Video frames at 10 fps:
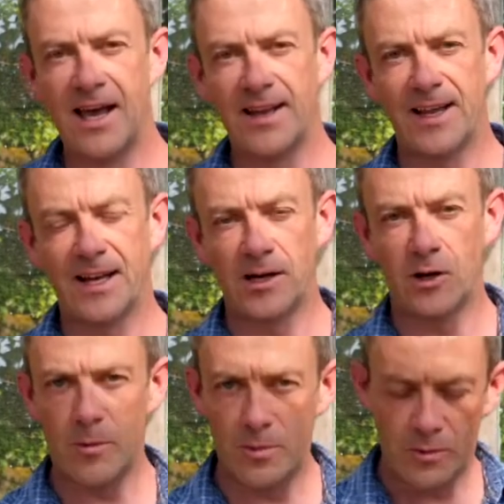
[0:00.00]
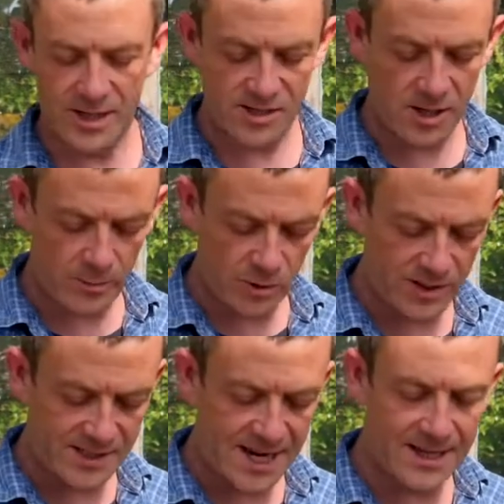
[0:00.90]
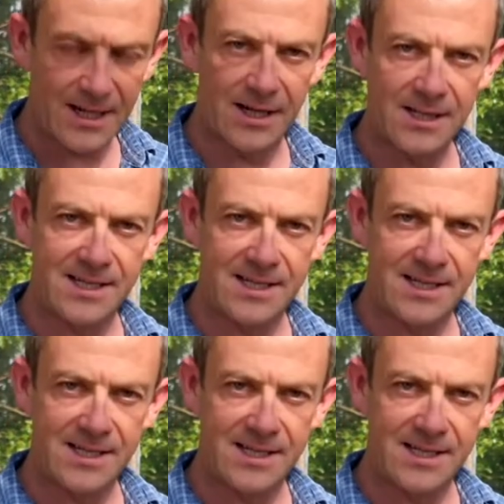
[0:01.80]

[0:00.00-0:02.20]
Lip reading: and then in a couple of weeks time we're going to take the little